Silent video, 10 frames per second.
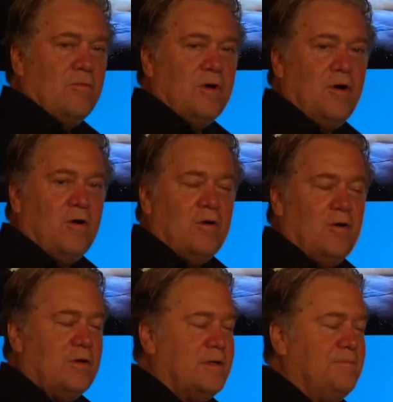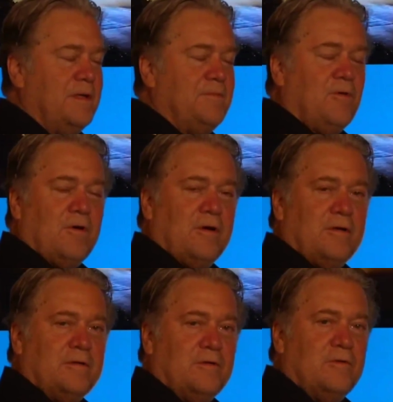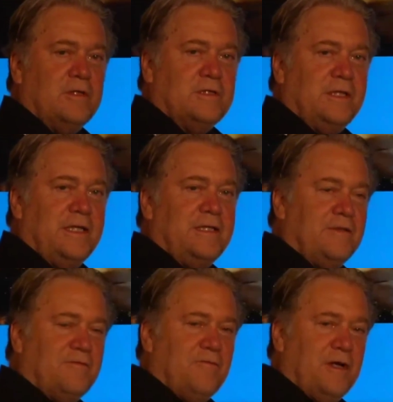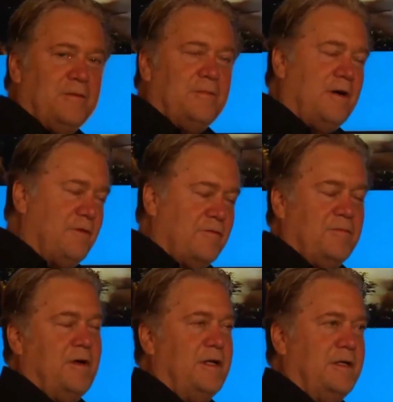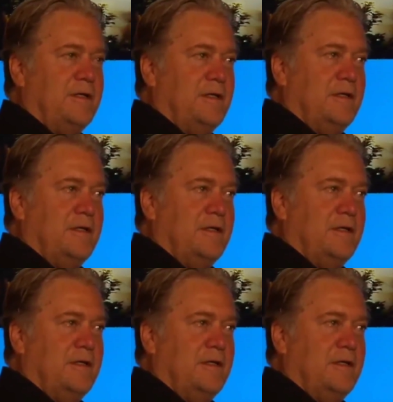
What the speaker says: What Hong Kong people are going to do is lead to the freedom of everybody.